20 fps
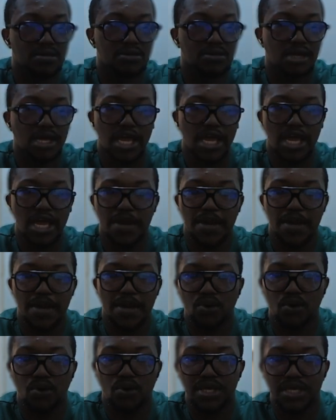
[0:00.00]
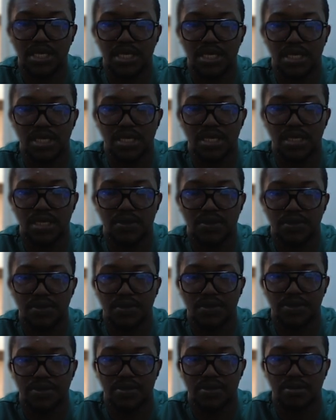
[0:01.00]
employee,
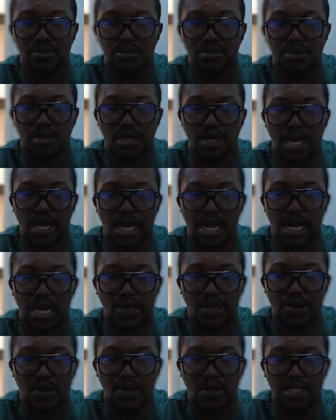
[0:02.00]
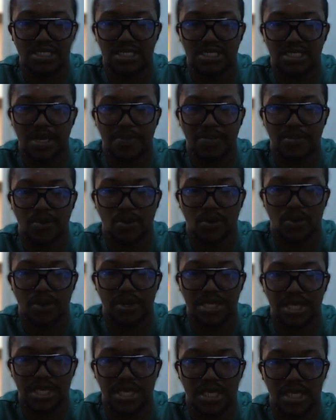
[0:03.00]
I call it this
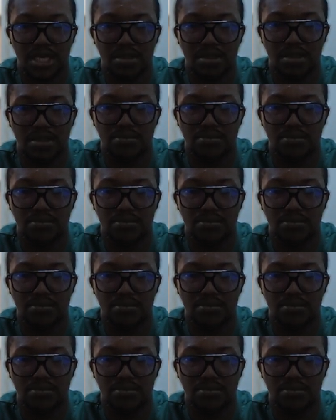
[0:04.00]
employee